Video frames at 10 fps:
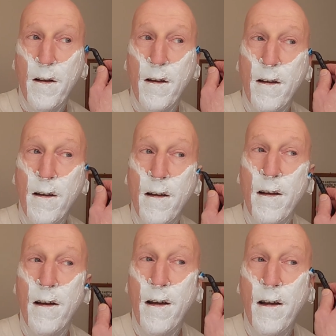
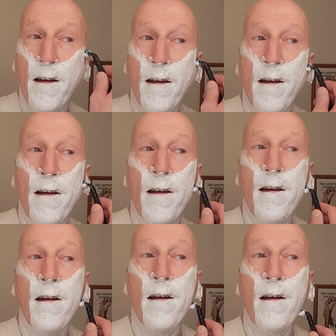
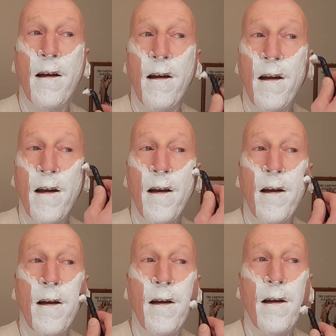
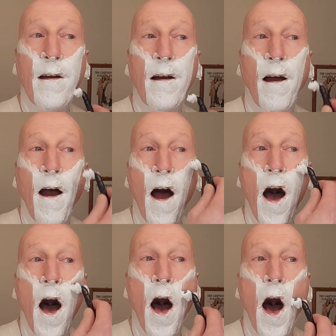
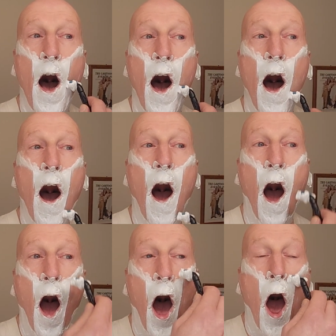
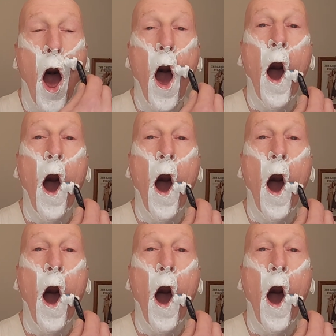(no one is talking)